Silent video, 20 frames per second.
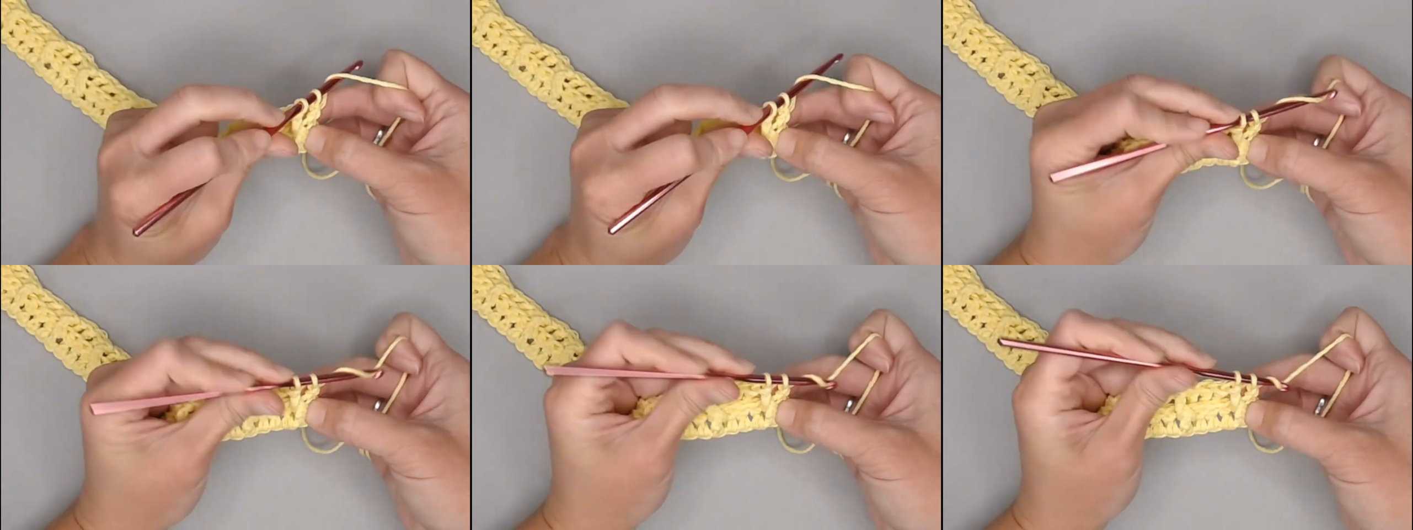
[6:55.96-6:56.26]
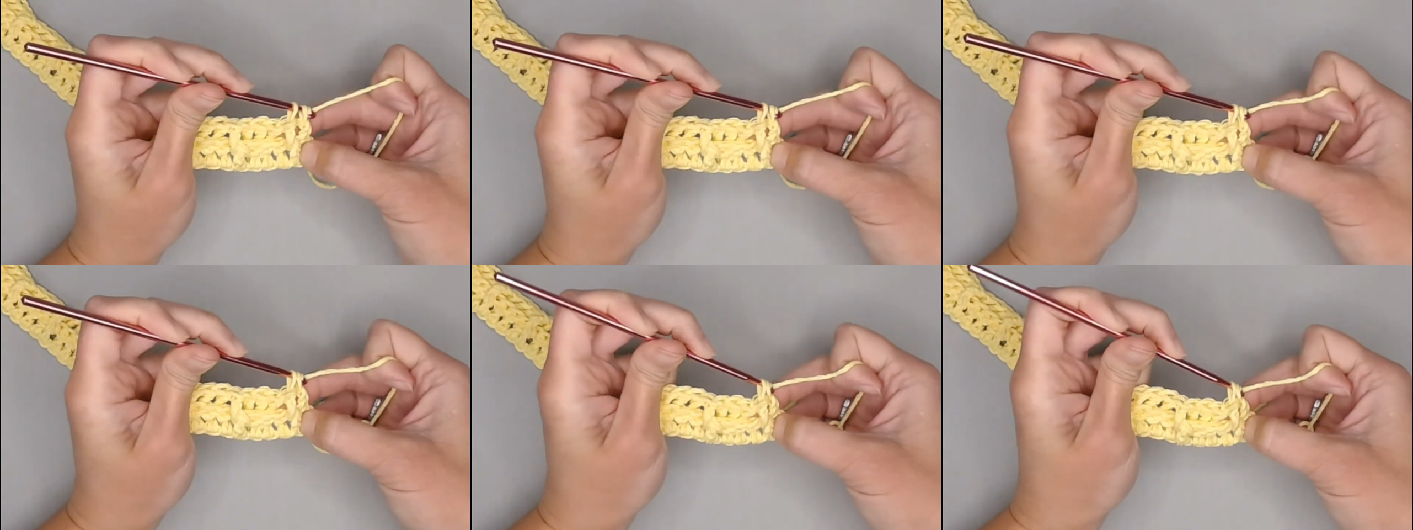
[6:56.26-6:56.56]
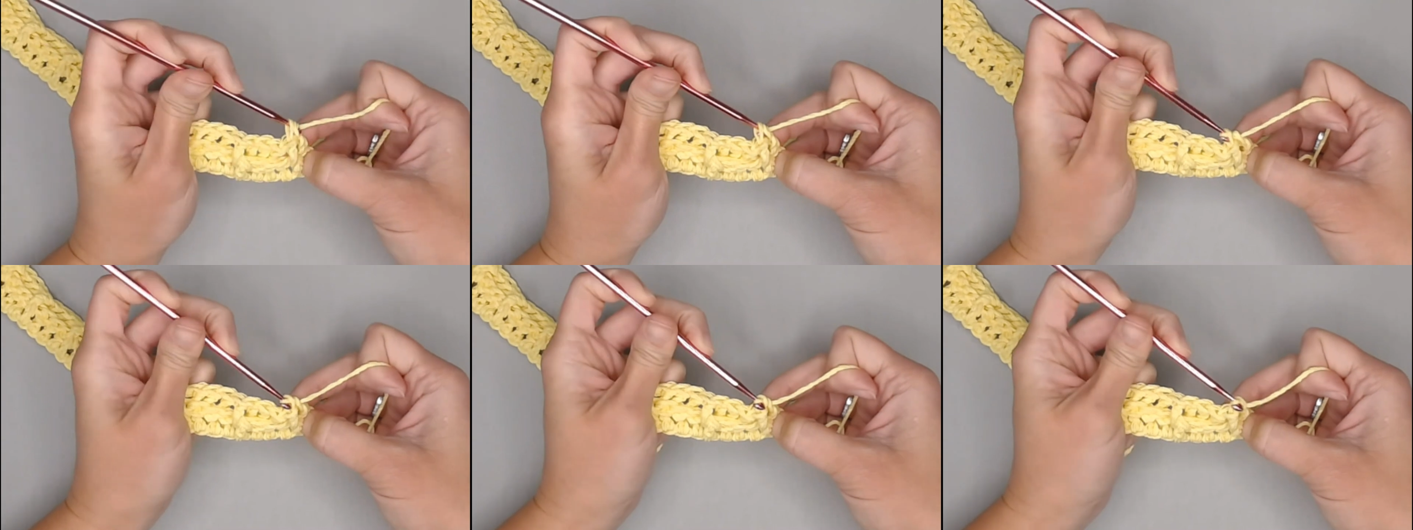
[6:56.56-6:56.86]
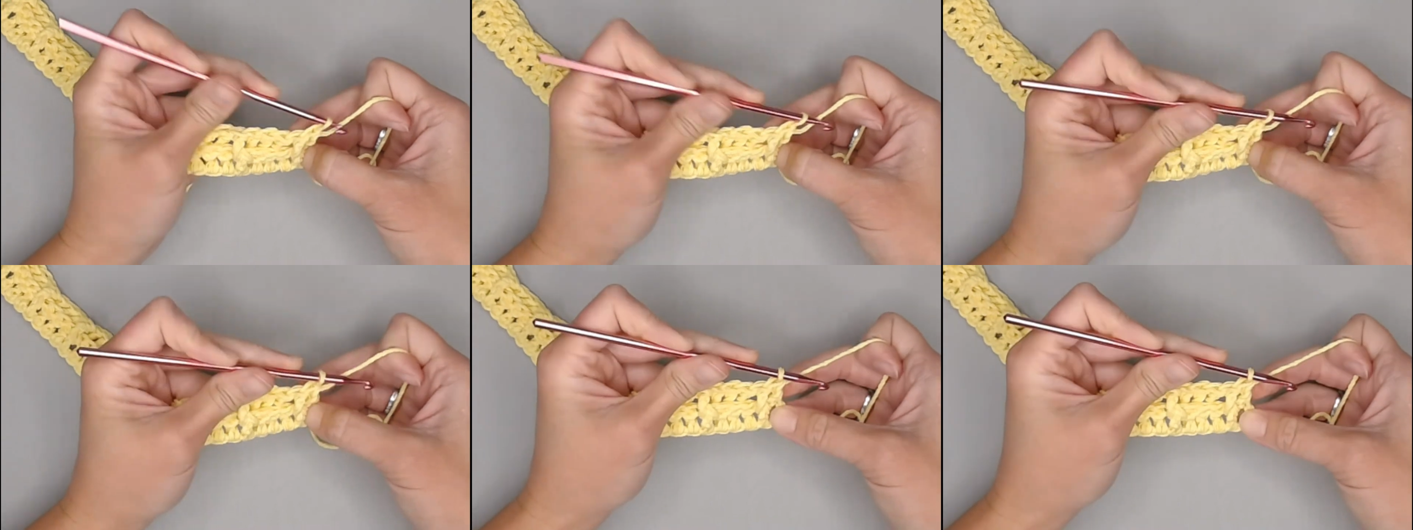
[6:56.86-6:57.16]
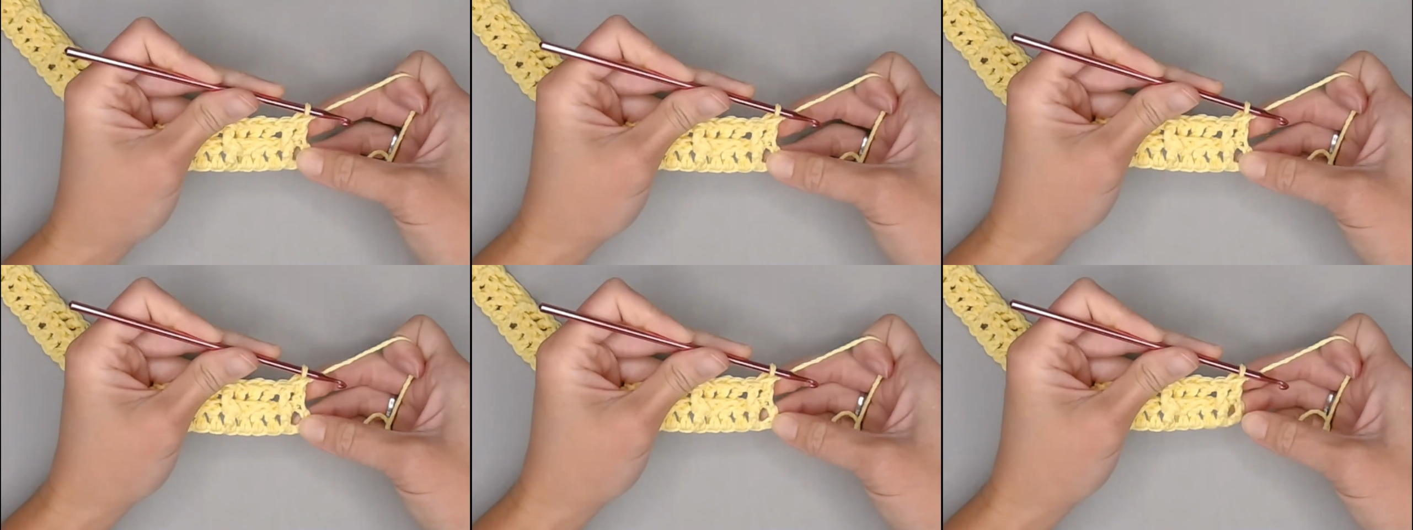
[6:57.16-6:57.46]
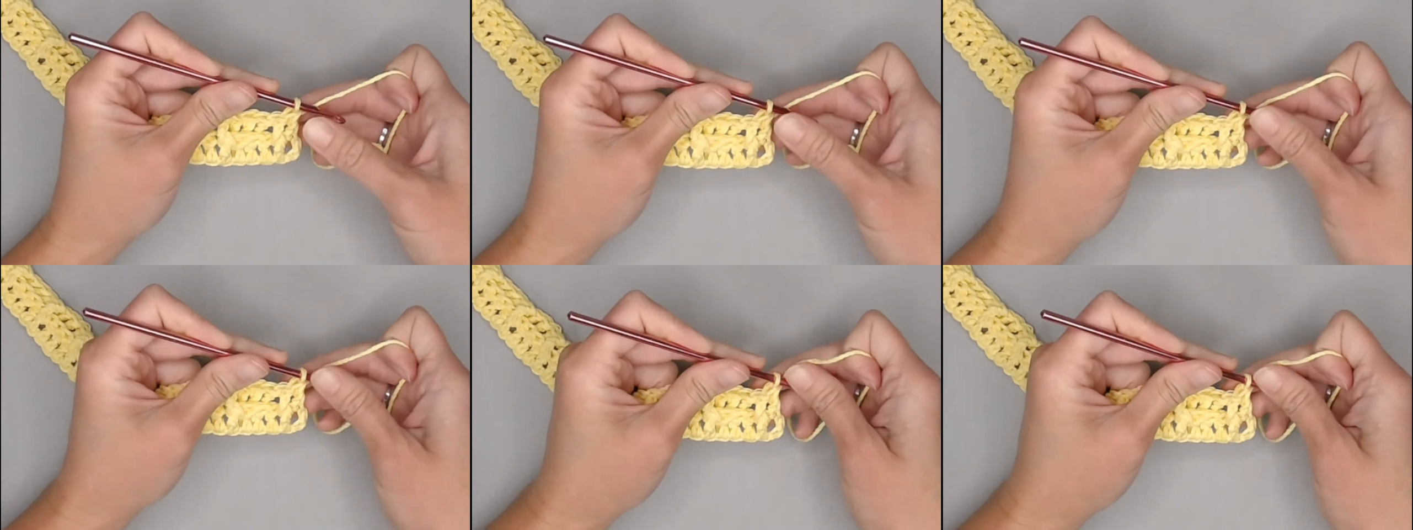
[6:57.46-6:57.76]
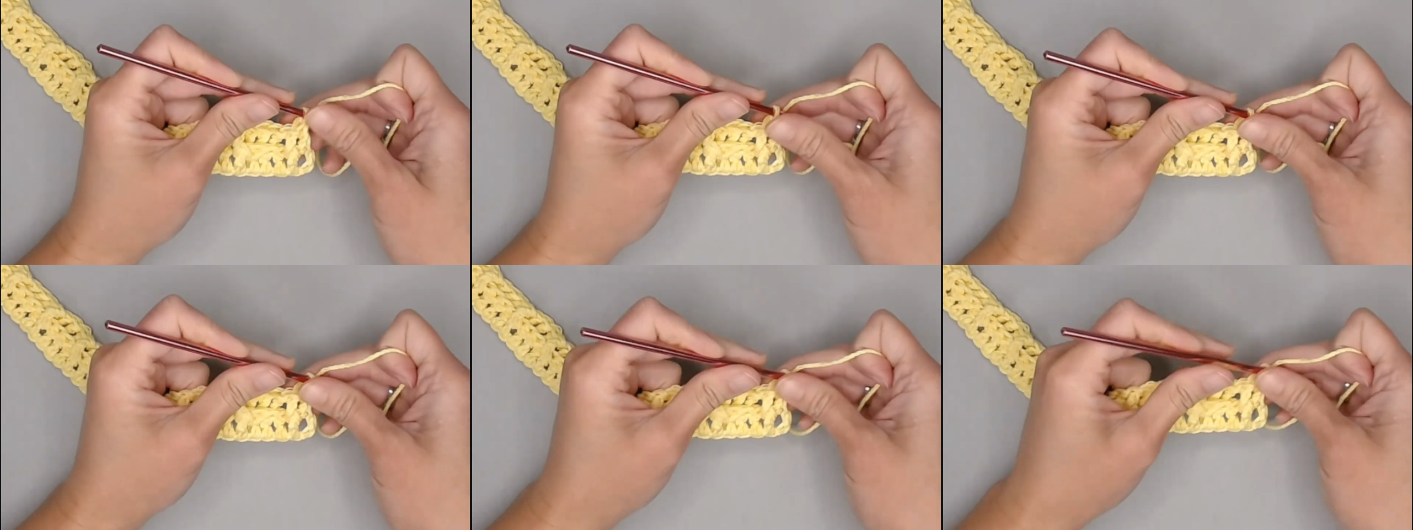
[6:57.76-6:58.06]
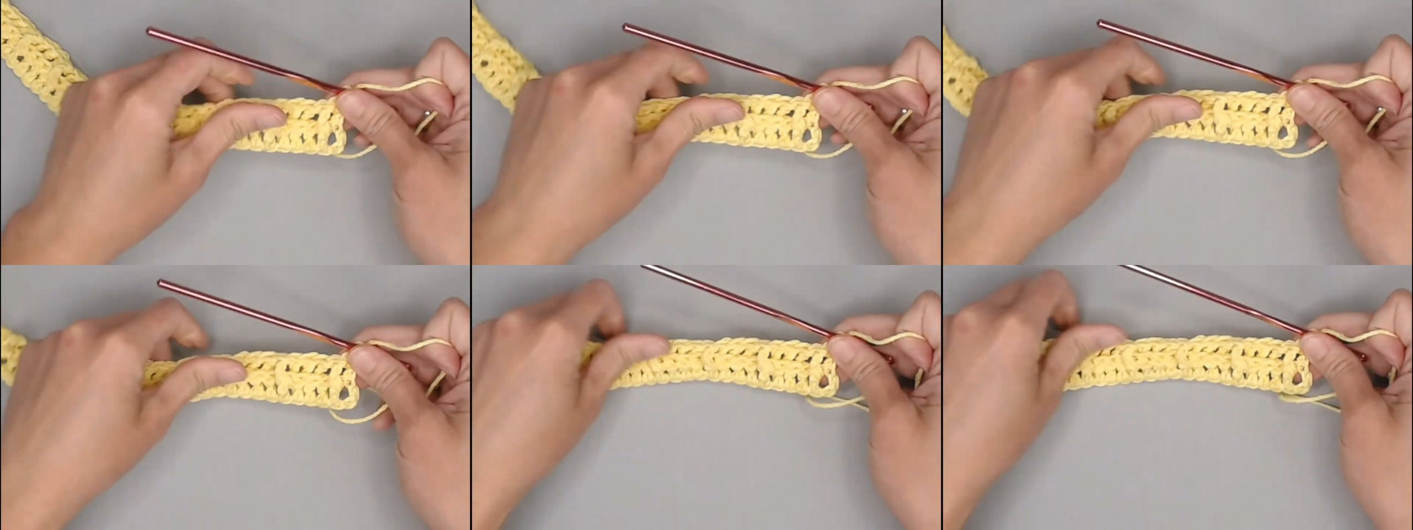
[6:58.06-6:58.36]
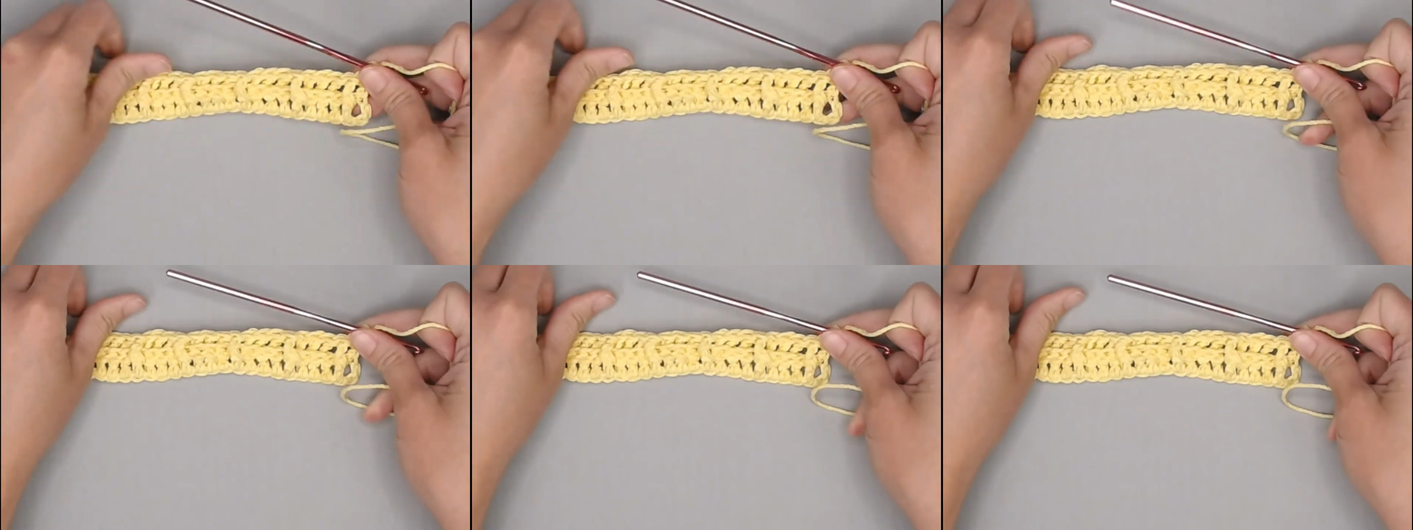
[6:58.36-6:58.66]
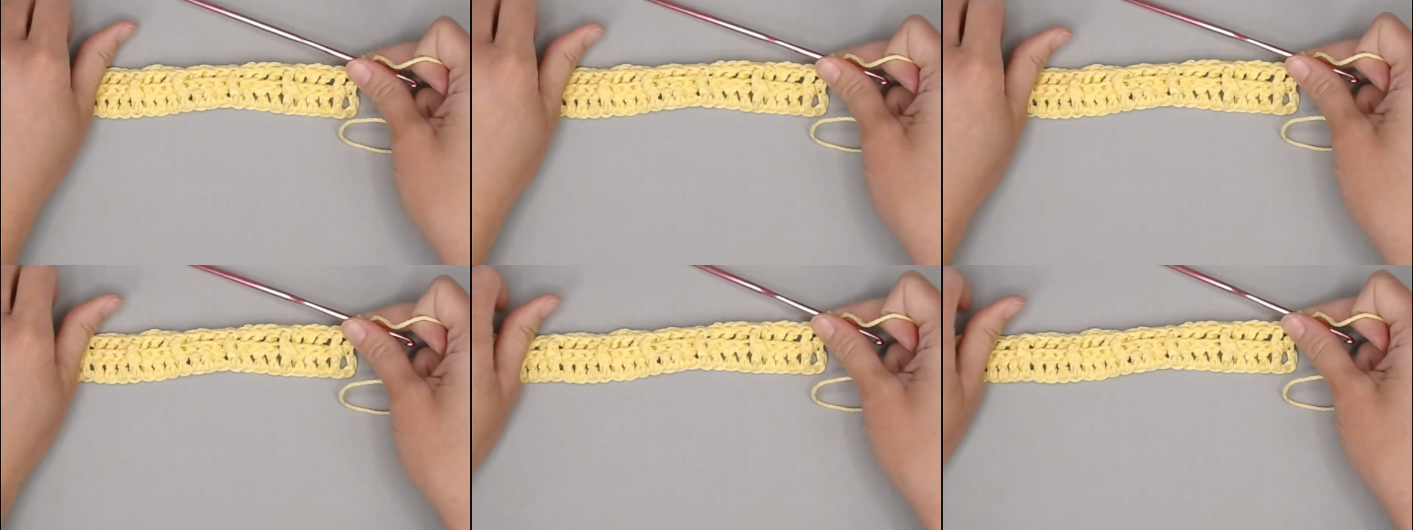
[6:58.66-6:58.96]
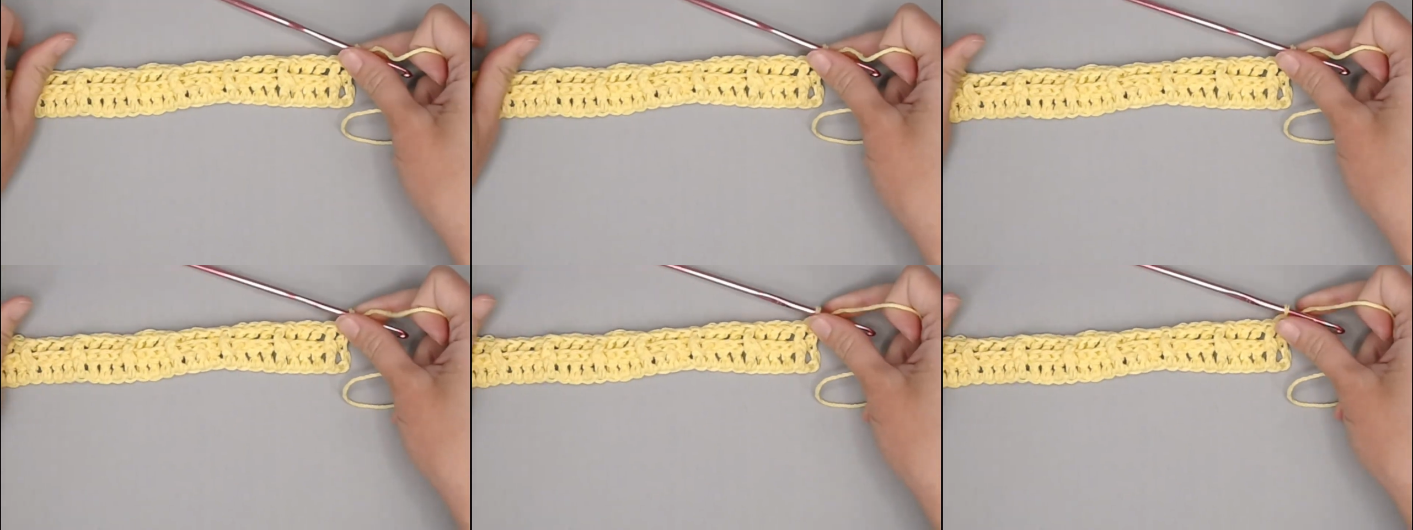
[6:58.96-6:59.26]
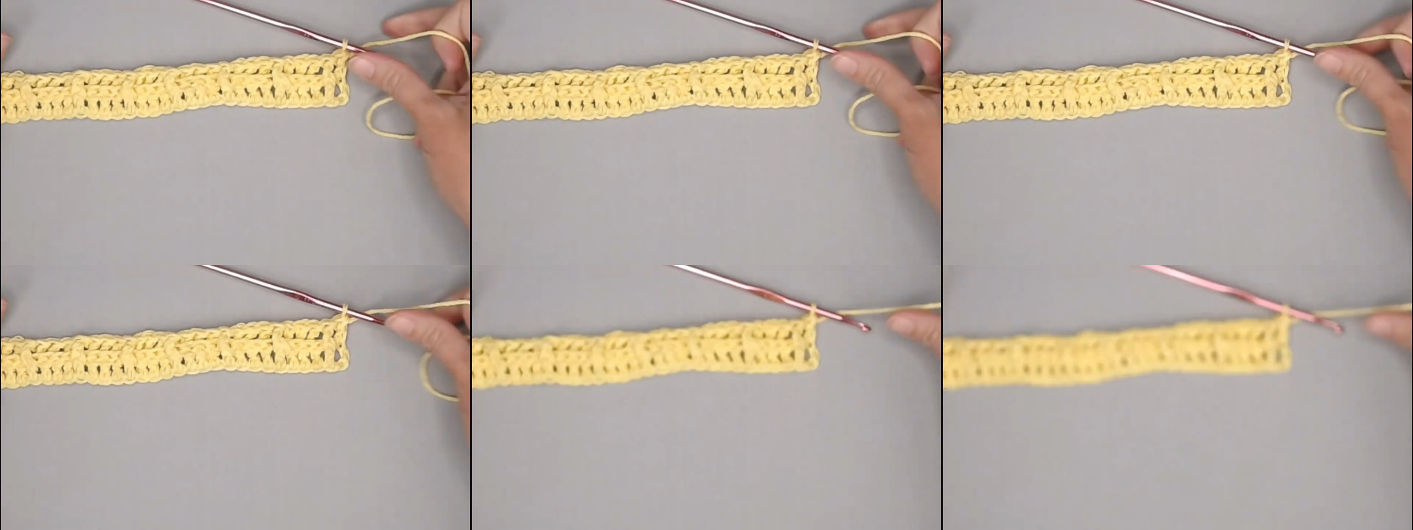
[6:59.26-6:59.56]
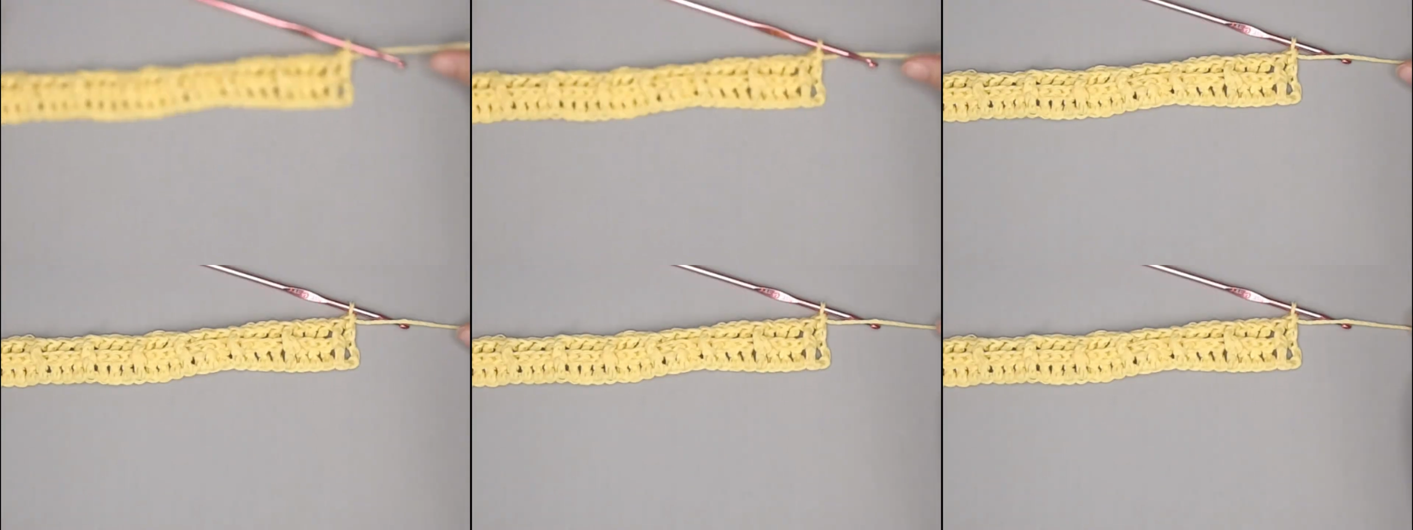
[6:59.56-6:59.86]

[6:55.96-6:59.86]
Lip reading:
[unreadable: no face in view]